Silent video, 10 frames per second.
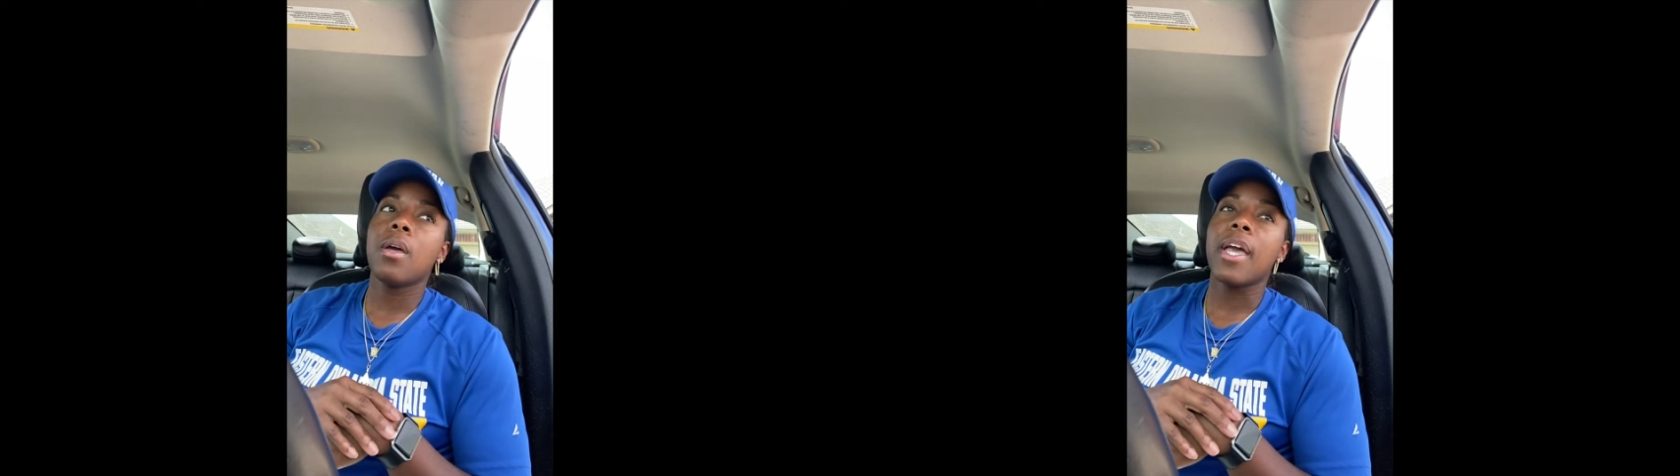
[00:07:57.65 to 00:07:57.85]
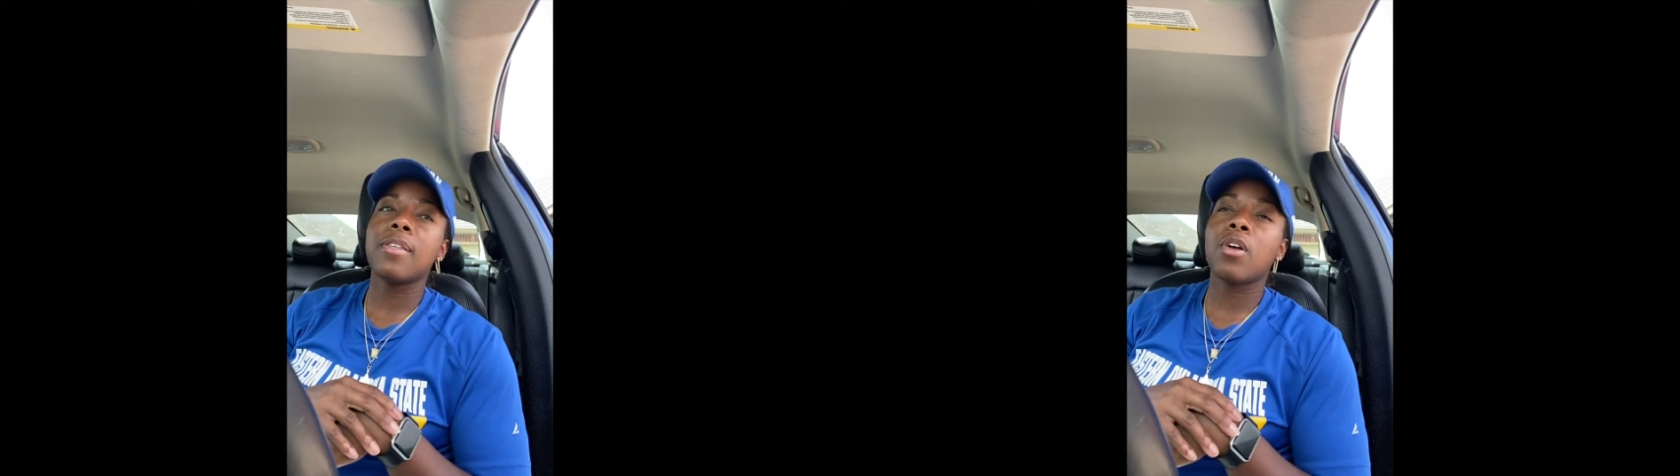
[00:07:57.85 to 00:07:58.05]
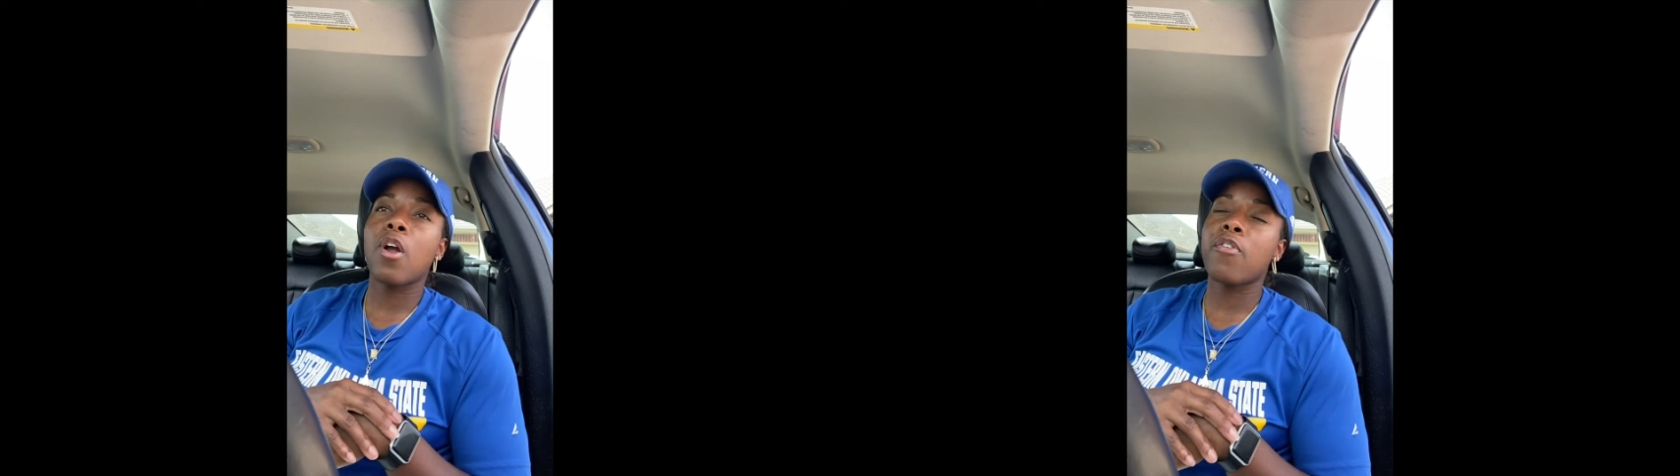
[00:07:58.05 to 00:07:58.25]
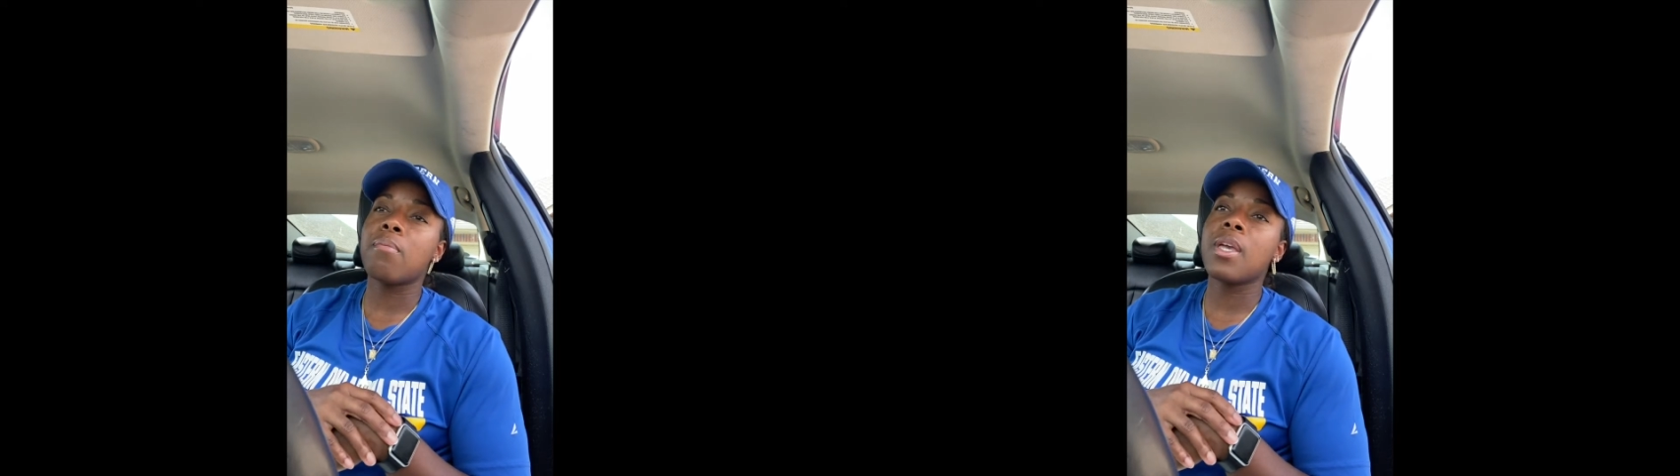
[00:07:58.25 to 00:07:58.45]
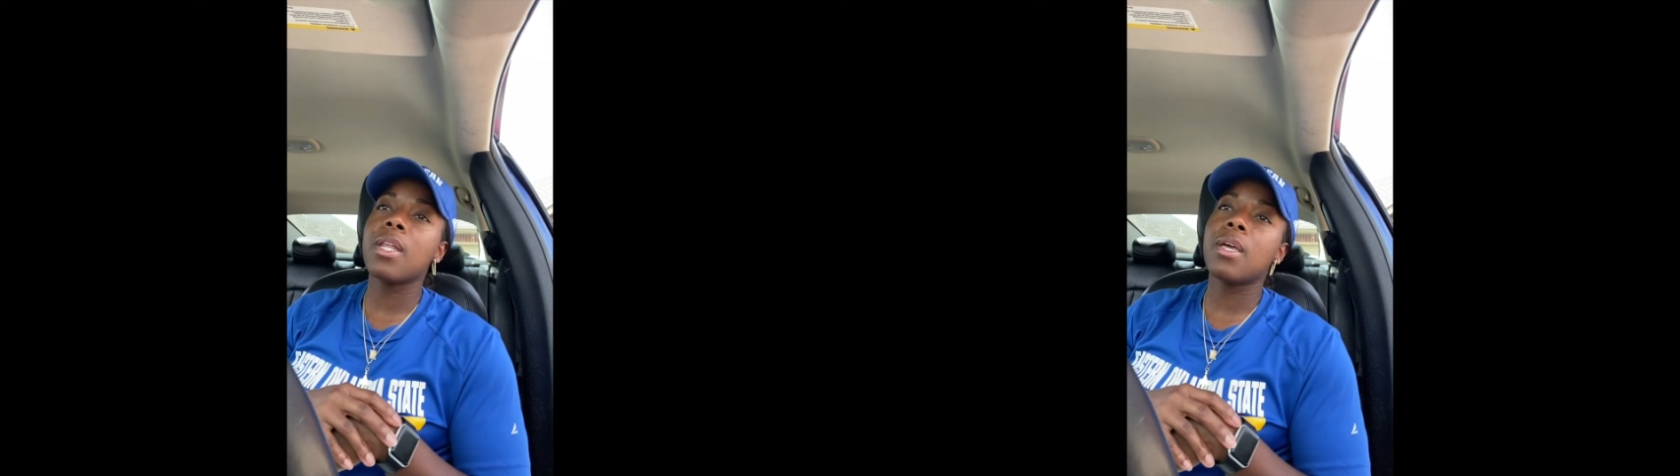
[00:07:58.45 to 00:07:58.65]
it's hard for
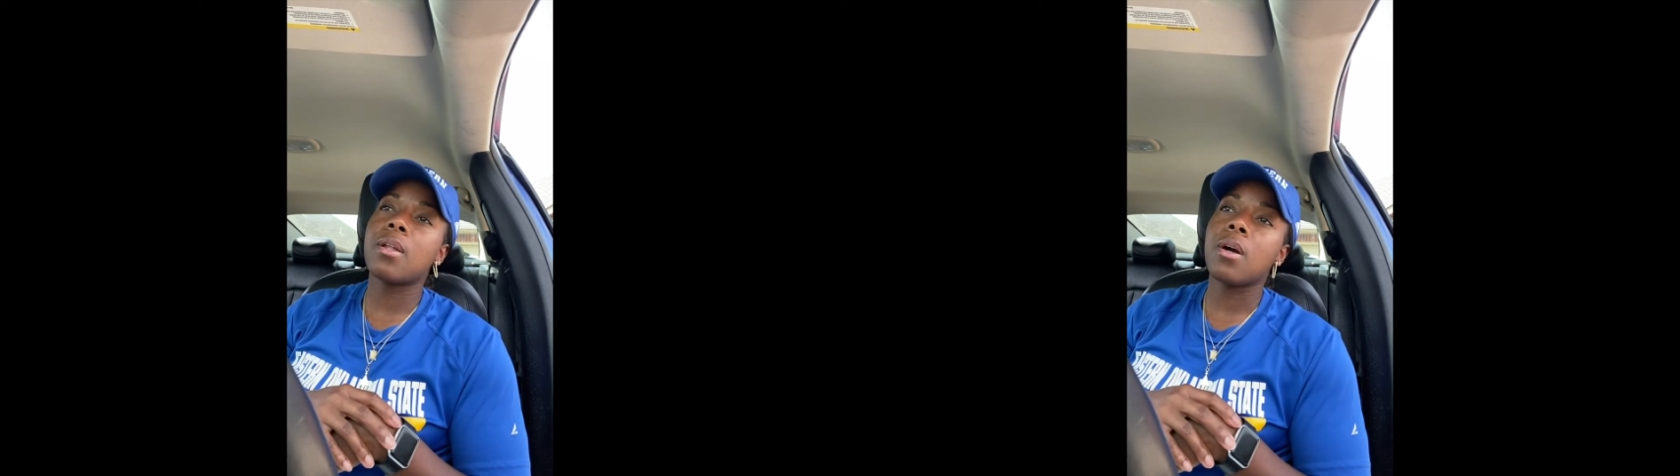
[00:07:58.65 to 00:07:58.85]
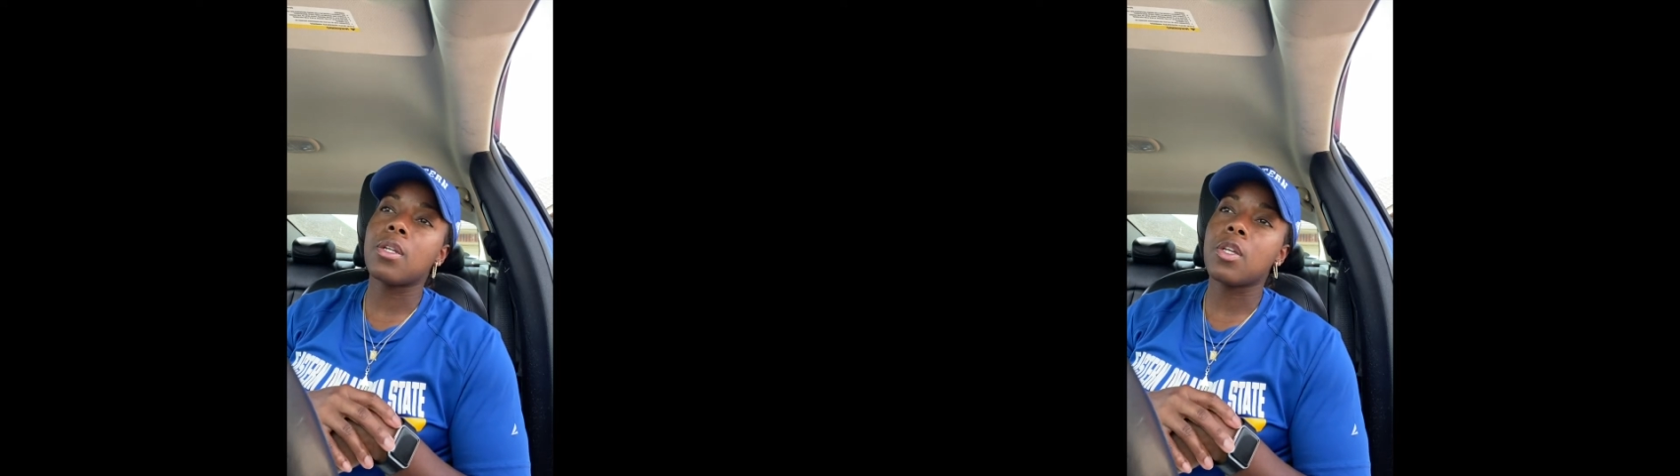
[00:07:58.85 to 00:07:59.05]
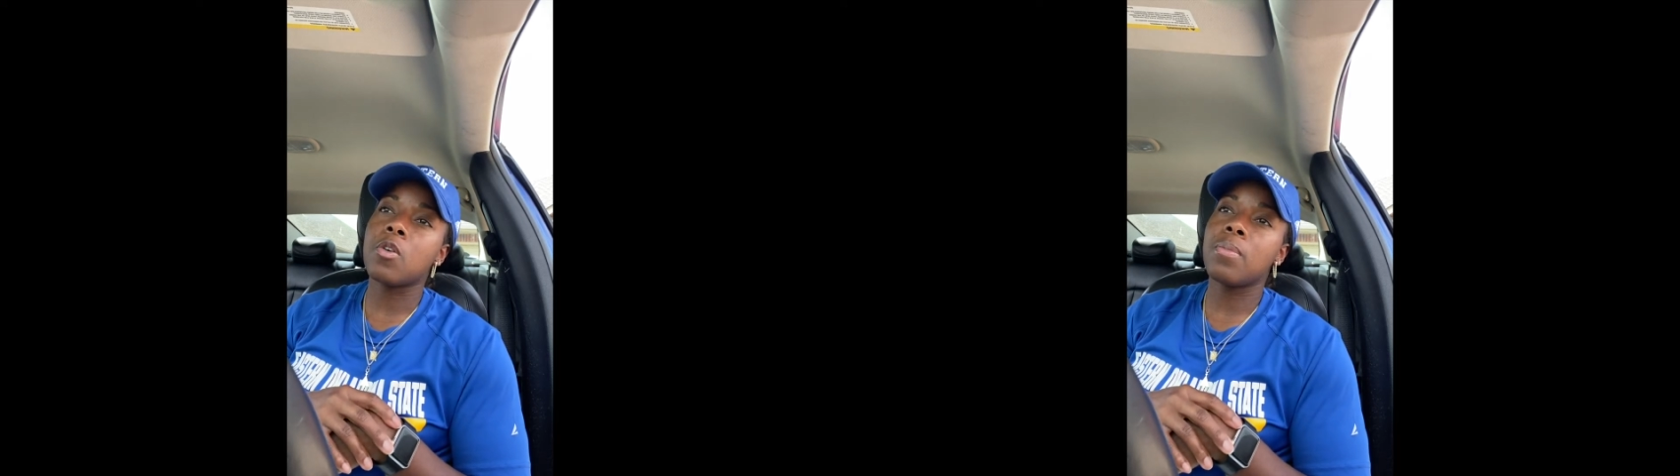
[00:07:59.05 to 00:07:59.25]
me to get onto you